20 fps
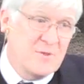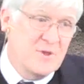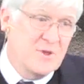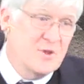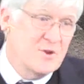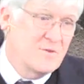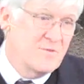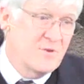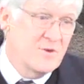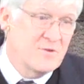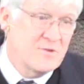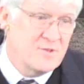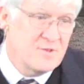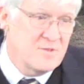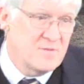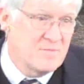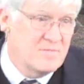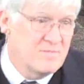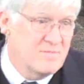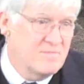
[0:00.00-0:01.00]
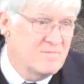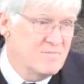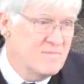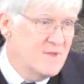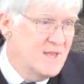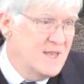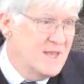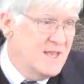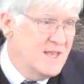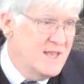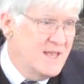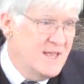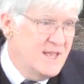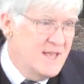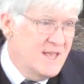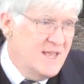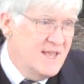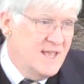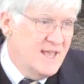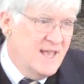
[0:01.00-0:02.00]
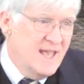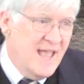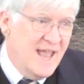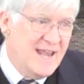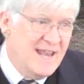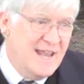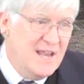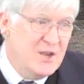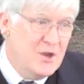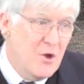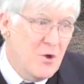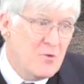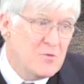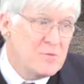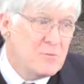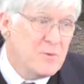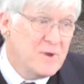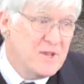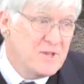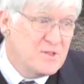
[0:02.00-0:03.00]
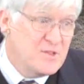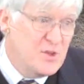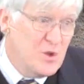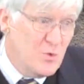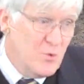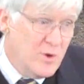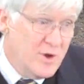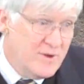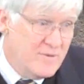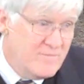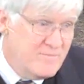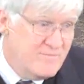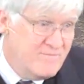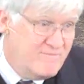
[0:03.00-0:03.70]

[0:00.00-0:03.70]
of the universe. And he knows what he's doing.